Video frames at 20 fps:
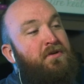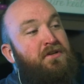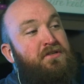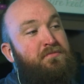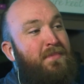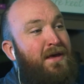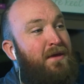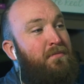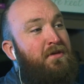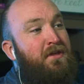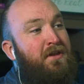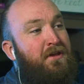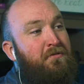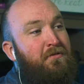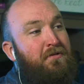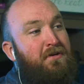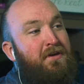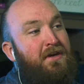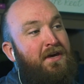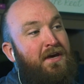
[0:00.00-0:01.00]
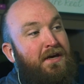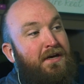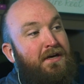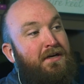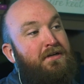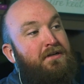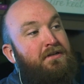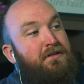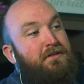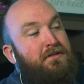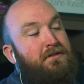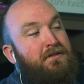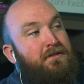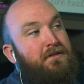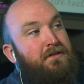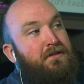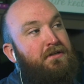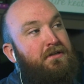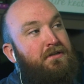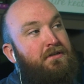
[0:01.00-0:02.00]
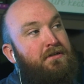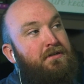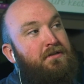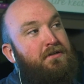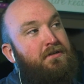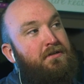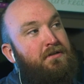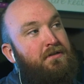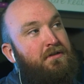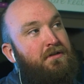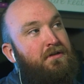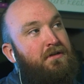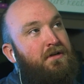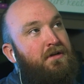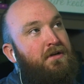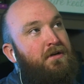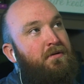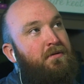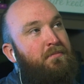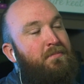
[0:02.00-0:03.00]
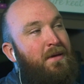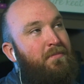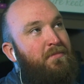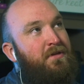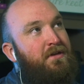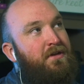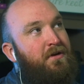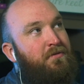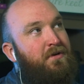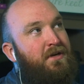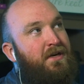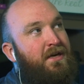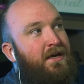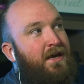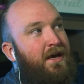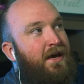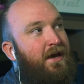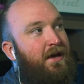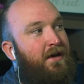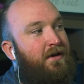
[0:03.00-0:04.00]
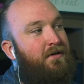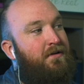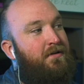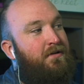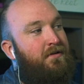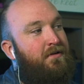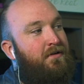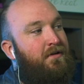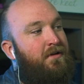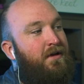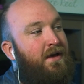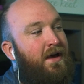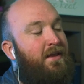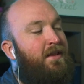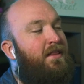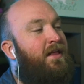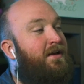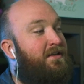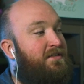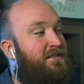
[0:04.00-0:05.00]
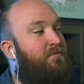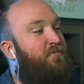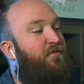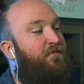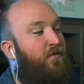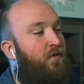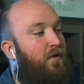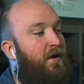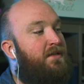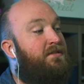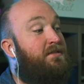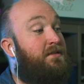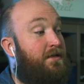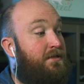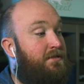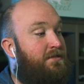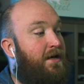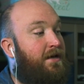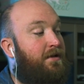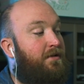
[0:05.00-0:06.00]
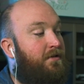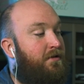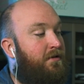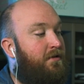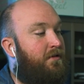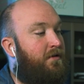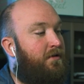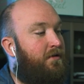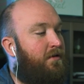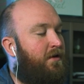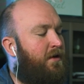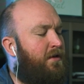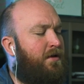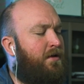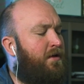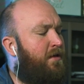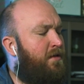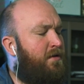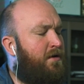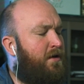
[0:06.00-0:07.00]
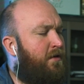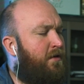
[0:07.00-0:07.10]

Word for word: Because maybe amongst the community. Yeah. Maybe they don't care. Yeah. And like I said before, it's the intent that